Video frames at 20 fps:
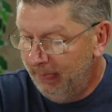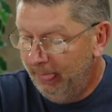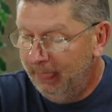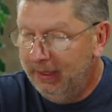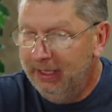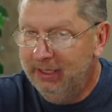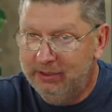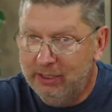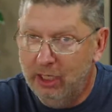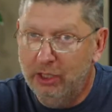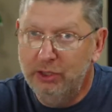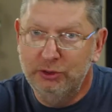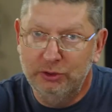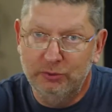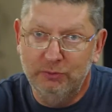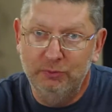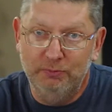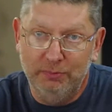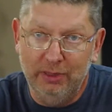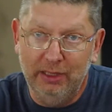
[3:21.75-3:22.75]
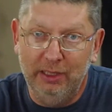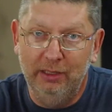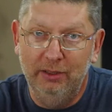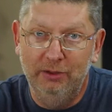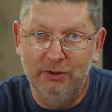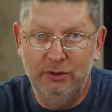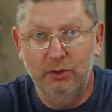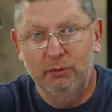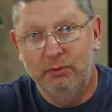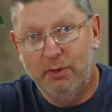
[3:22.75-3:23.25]
it does mean
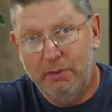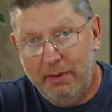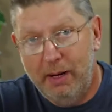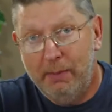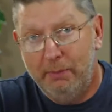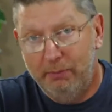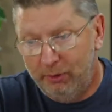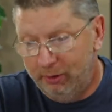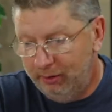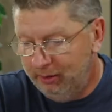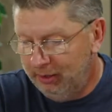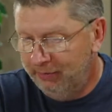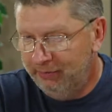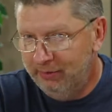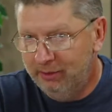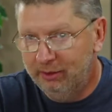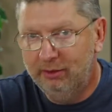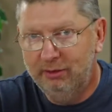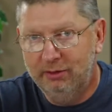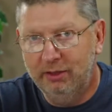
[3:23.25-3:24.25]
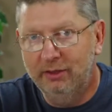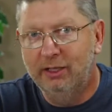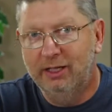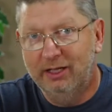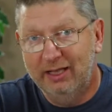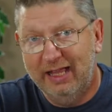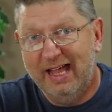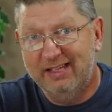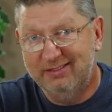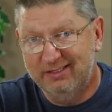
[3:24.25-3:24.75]
to remember in the in the
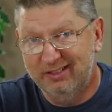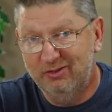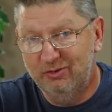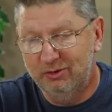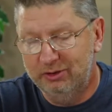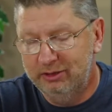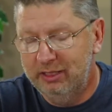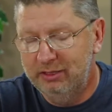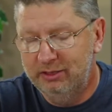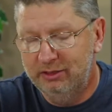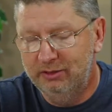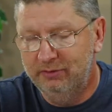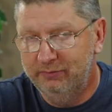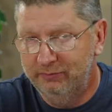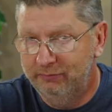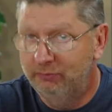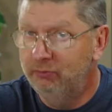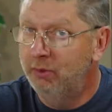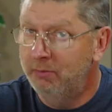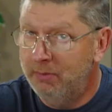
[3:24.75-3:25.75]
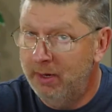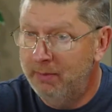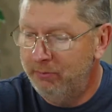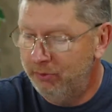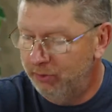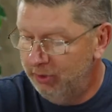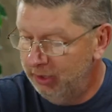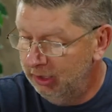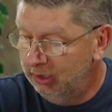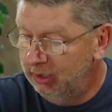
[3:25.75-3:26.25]
classical sense of
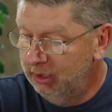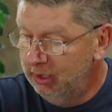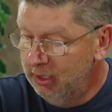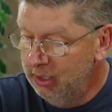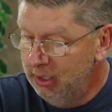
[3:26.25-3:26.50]
remembering,